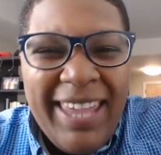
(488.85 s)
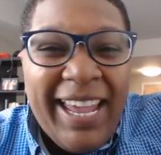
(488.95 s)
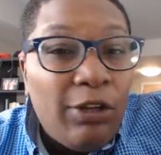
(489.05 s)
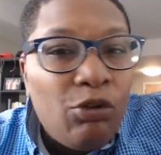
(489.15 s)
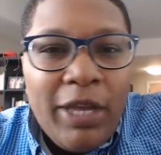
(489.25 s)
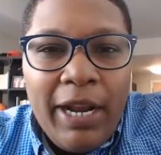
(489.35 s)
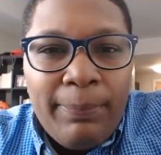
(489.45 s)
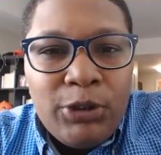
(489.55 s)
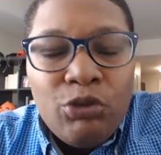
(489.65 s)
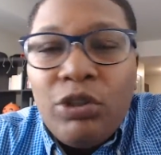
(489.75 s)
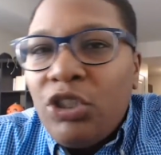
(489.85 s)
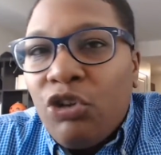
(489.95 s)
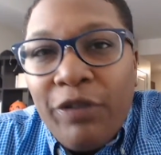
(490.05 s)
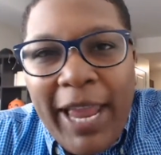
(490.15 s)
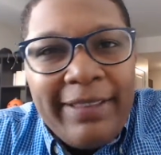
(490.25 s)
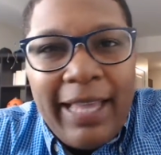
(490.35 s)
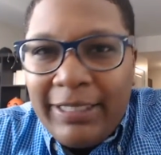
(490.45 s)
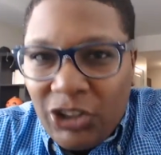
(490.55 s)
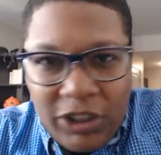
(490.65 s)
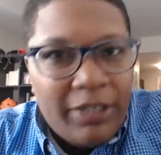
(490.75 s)
And how you get opportunity, you create
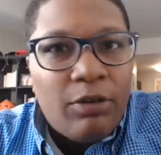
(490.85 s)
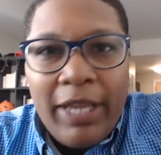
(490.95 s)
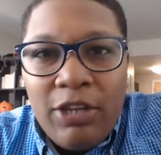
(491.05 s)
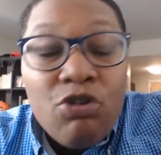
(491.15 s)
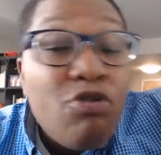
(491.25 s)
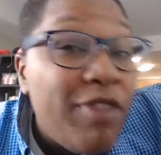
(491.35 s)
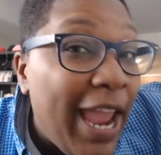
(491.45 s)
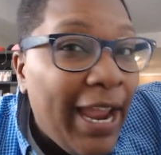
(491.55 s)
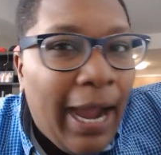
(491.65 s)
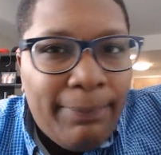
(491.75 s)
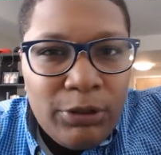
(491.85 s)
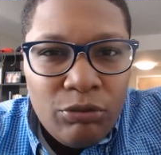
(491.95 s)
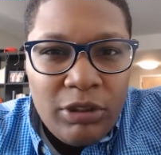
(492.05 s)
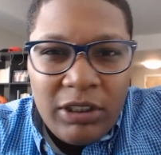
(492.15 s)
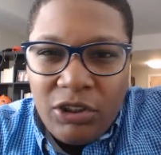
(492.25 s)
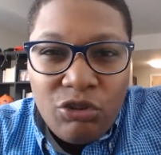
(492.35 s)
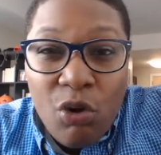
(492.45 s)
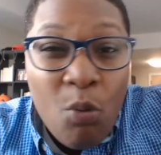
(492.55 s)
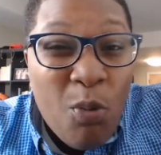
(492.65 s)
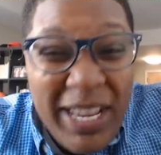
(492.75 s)
that shit. Okay, you create opportunities.
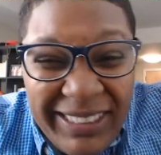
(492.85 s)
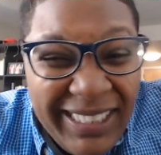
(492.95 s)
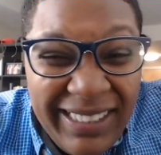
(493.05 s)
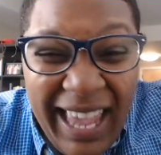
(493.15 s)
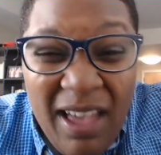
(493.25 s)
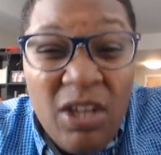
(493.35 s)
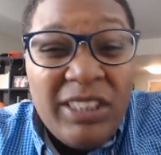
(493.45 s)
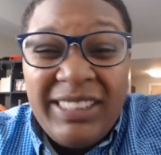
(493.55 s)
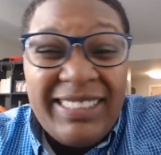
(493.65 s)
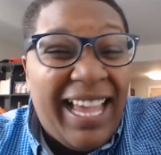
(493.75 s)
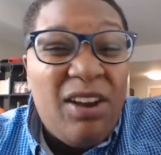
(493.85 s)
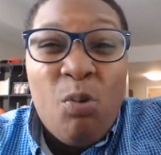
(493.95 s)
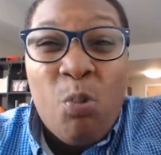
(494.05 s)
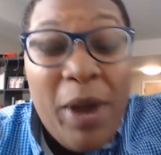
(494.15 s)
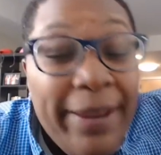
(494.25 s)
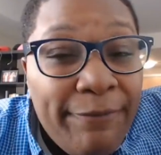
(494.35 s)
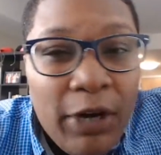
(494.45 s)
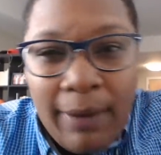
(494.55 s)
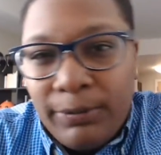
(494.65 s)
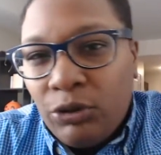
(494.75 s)
You don't wait, sit down, sit down and wait
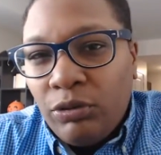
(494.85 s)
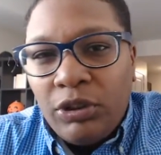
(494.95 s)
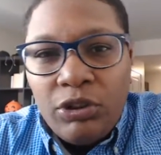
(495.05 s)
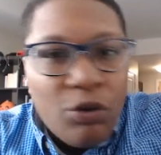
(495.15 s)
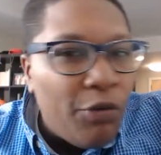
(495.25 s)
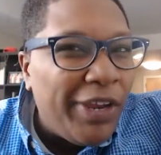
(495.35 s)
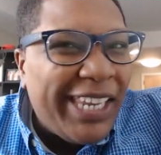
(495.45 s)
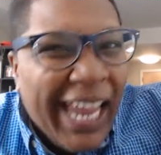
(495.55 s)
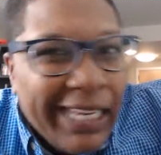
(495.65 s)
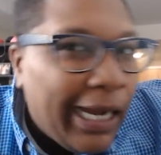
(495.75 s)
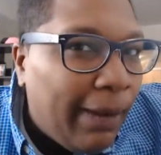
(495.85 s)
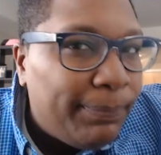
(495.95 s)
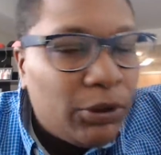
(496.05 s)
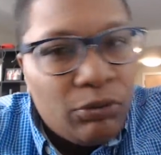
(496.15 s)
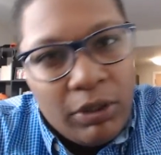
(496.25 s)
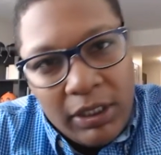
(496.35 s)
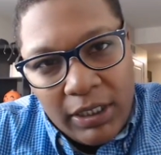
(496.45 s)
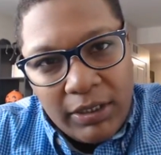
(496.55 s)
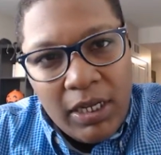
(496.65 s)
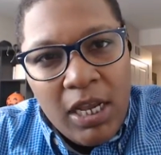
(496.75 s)
for opportunities. You create
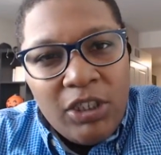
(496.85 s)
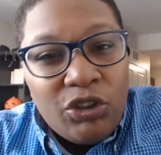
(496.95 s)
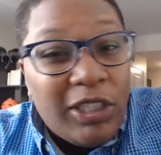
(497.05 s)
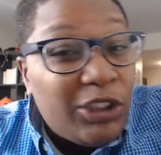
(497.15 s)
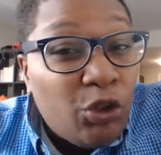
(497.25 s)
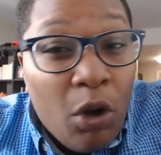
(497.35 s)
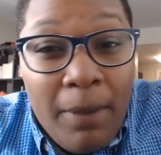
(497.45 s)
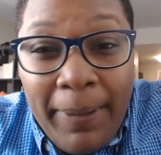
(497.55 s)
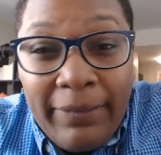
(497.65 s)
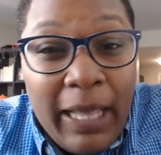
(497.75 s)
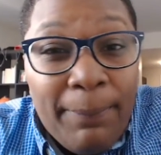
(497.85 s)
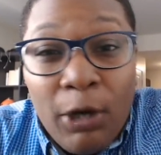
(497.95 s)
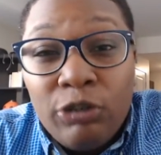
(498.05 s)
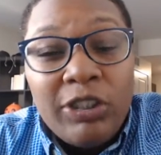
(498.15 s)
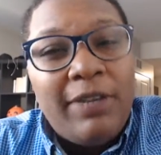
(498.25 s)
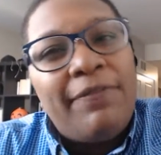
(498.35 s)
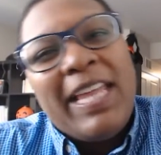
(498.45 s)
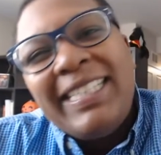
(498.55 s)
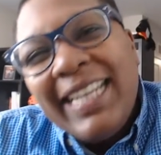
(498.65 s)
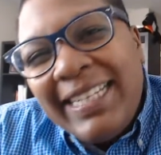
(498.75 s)
opportunities. So let's talk about that person. If
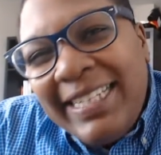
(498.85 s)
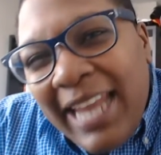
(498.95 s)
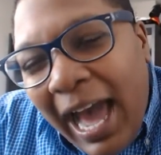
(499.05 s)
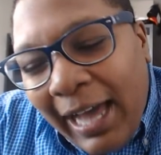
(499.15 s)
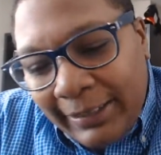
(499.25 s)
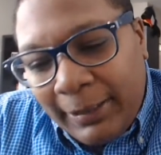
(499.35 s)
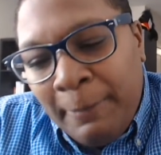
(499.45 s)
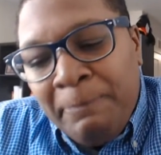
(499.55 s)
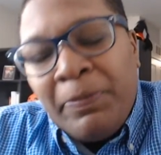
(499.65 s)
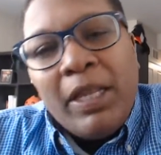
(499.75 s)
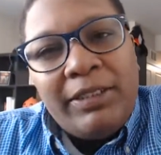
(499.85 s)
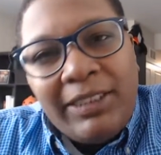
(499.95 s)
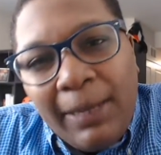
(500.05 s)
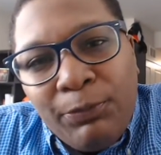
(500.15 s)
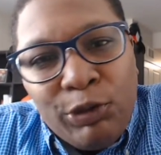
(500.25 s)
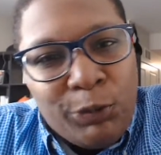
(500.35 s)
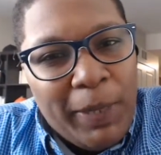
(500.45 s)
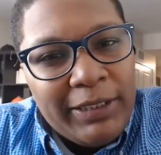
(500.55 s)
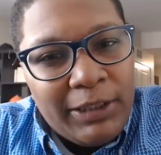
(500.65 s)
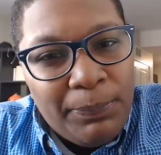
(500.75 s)
they did not accept
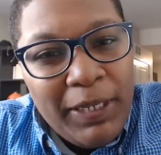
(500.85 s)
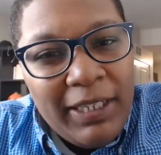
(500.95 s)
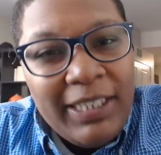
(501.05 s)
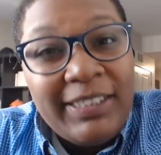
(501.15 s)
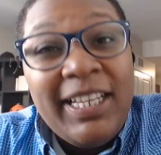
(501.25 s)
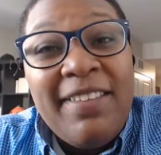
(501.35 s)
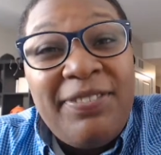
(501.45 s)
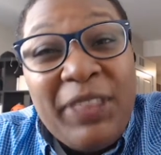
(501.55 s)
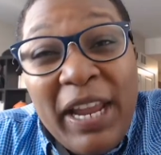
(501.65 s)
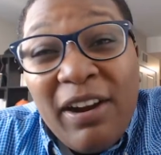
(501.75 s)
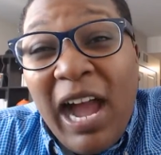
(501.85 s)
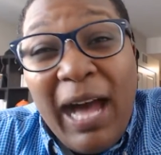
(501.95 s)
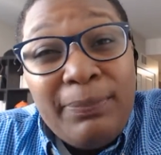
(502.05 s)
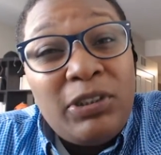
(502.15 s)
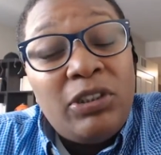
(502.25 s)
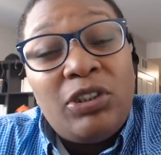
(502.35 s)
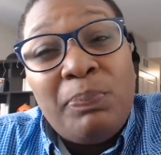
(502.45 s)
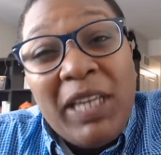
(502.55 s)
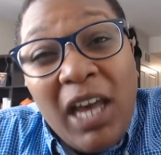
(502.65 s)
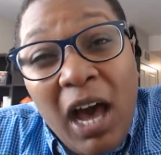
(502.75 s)
responsibilities, their options
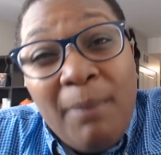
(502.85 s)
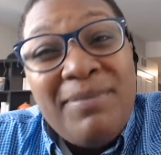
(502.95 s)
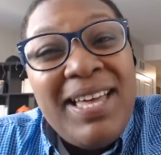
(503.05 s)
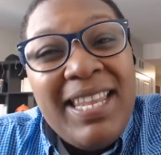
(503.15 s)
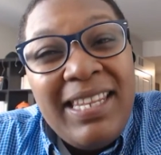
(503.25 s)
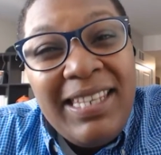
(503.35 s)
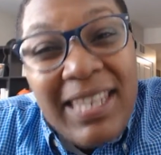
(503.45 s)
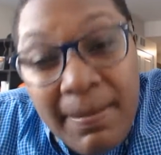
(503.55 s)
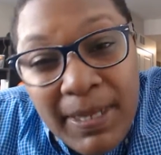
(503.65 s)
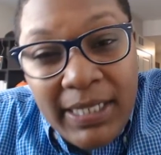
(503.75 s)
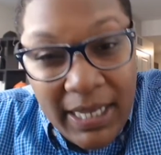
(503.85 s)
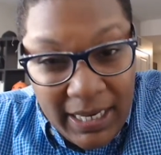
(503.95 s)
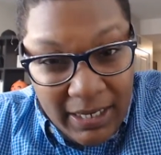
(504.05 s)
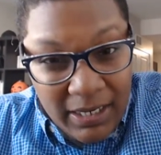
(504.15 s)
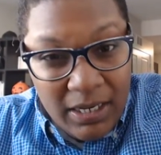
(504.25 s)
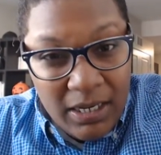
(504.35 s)
become limited.